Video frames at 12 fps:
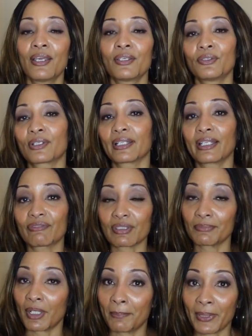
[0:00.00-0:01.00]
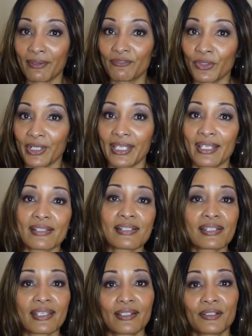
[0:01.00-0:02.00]
You can lift them above your head
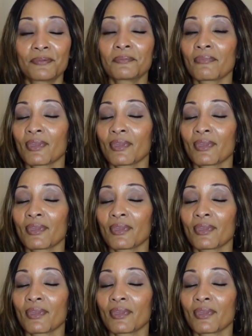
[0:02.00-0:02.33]
still.